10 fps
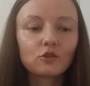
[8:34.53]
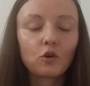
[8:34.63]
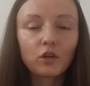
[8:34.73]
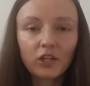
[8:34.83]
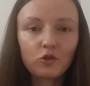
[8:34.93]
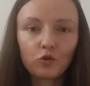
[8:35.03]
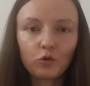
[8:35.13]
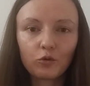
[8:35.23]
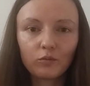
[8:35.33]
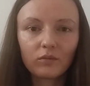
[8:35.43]
talking to
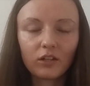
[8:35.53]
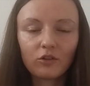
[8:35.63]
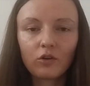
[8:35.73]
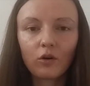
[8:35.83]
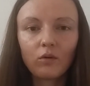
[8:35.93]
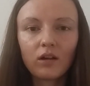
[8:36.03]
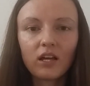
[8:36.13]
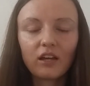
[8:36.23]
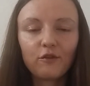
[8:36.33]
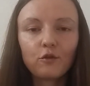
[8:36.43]
you. You know,
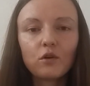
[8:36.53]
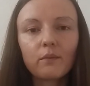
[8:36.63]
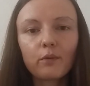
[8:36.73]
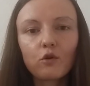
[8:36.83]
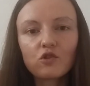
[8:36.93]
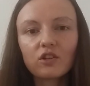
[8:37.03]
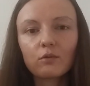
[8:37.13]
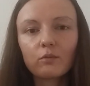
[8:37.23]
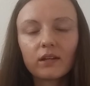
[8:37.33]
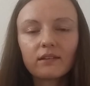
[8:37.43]
if you approach
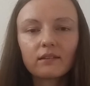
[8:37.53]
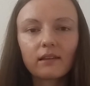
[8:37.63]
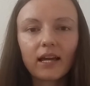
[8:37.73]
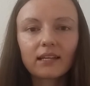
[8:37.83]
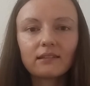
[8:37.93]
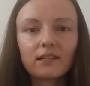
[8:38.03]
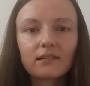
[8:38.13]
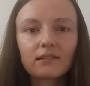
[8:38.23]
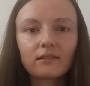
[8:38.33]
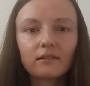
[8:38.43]
it with like
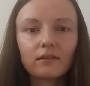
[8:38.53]
this